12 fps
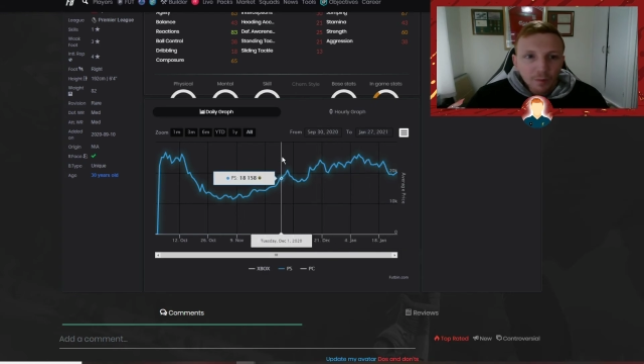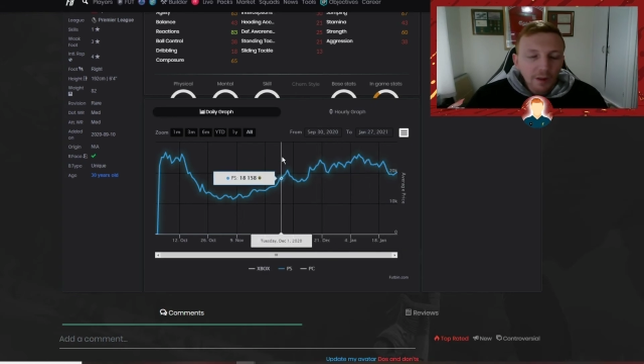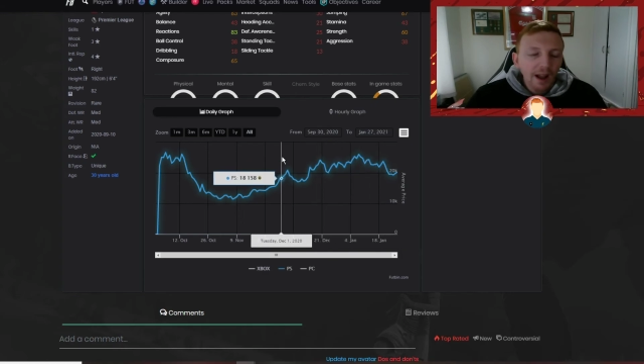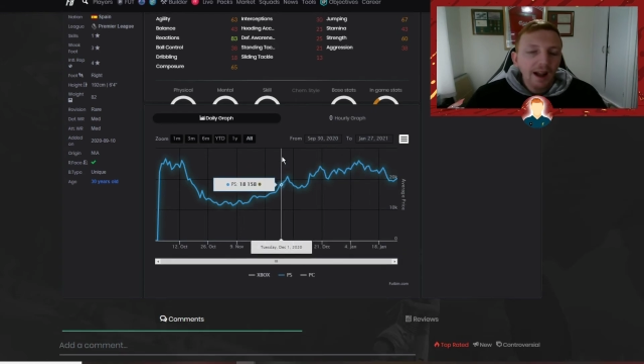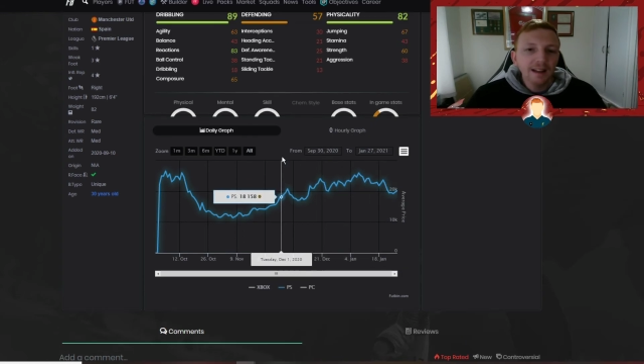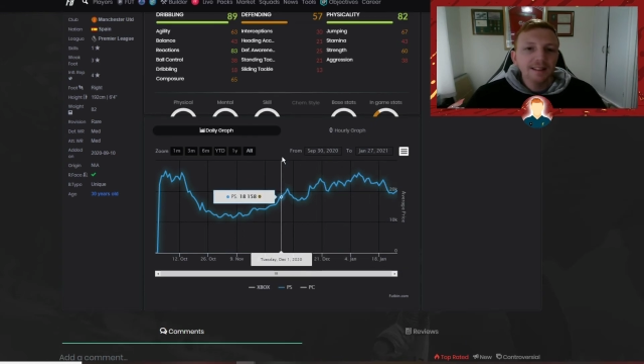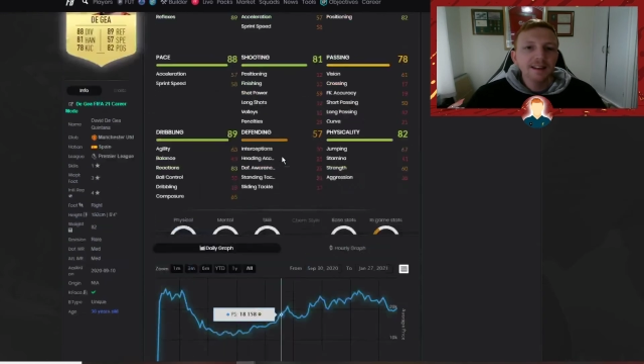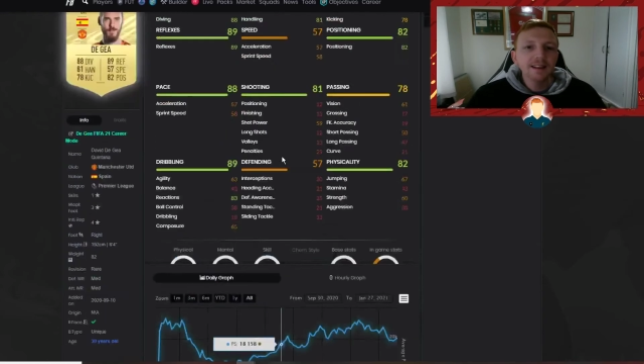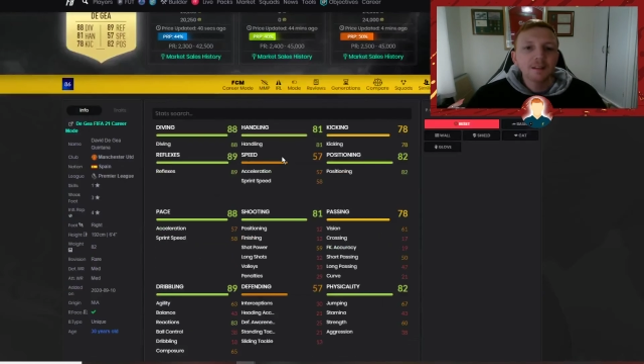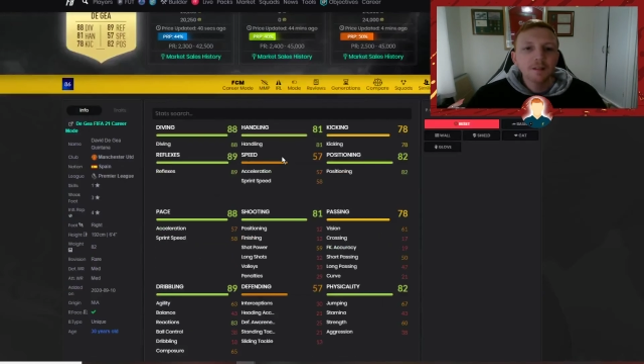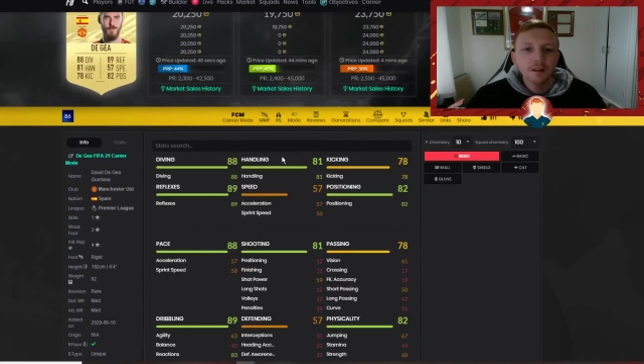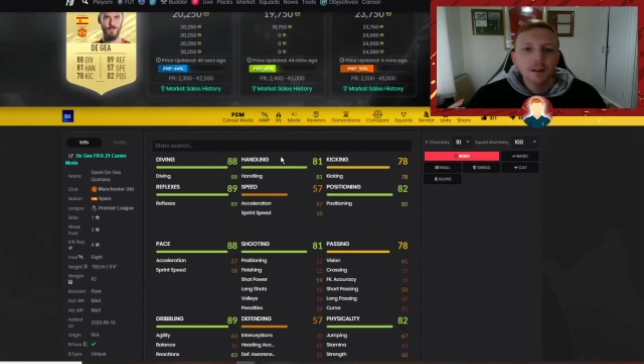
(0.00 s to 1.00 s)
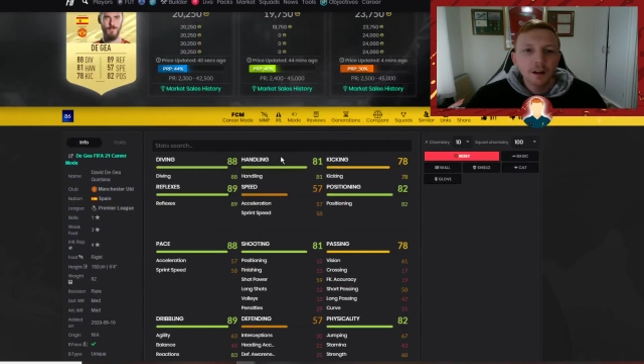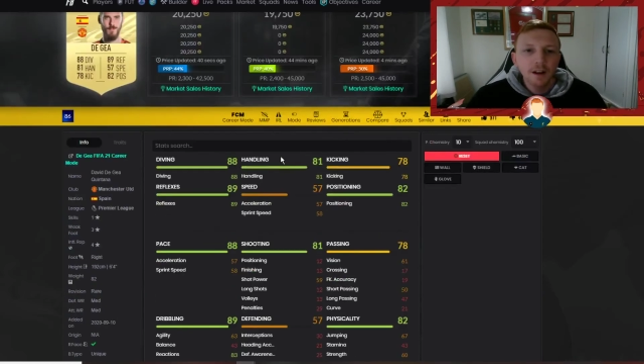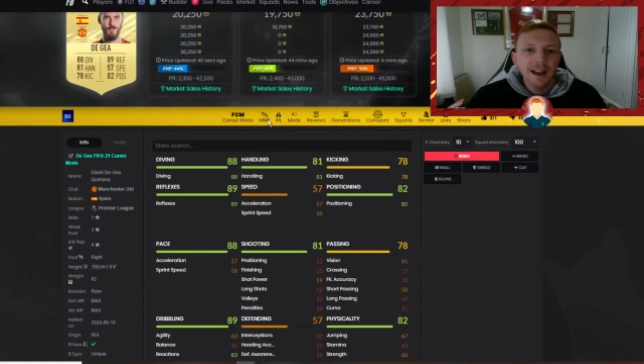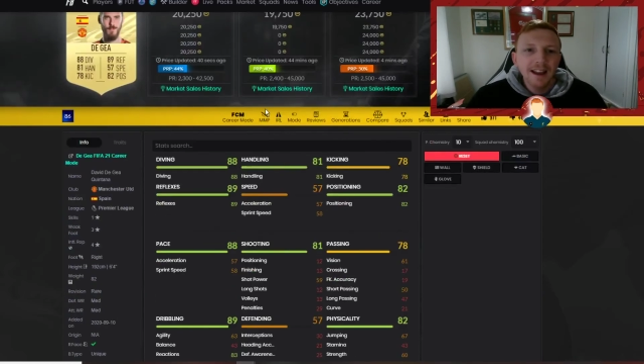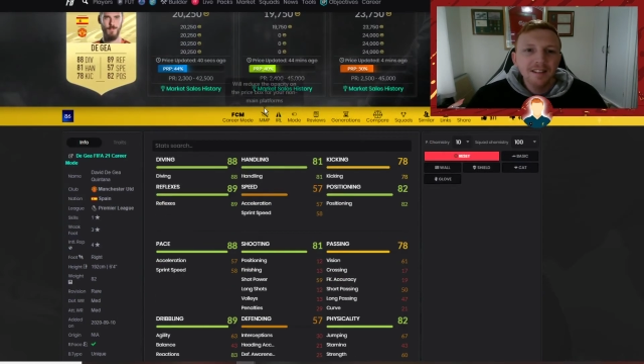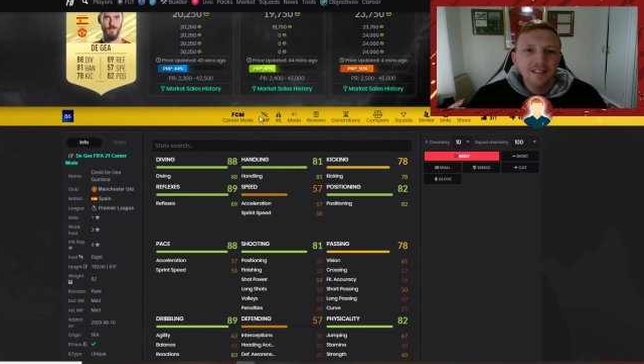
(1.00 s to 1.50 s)
I think,
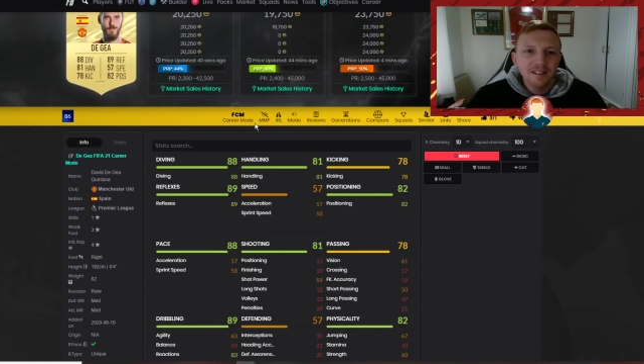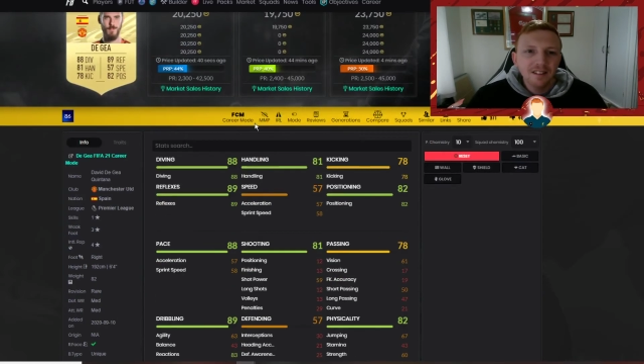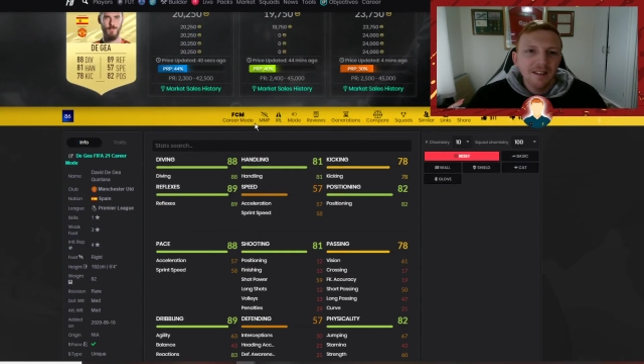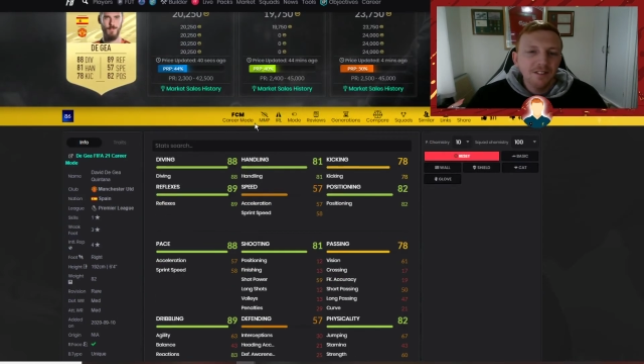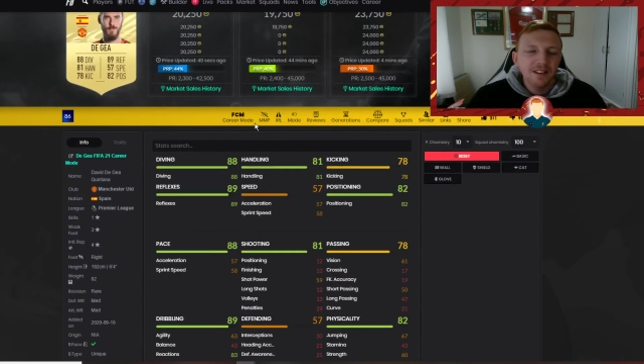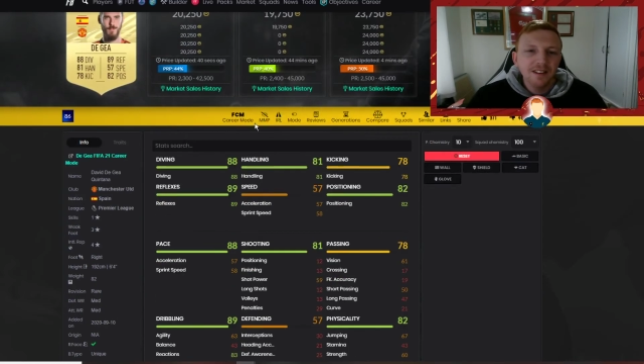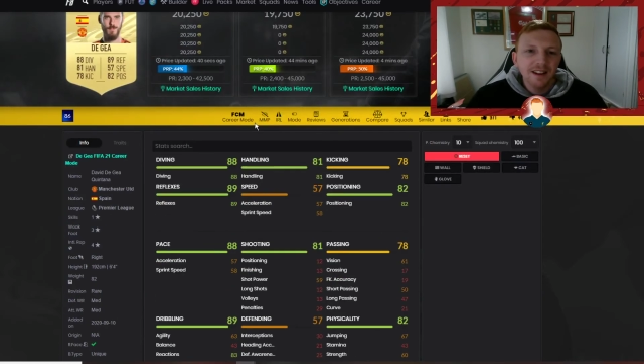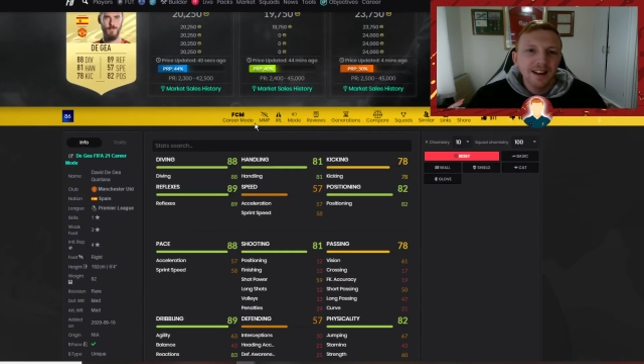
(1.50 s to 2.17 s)
look, 17,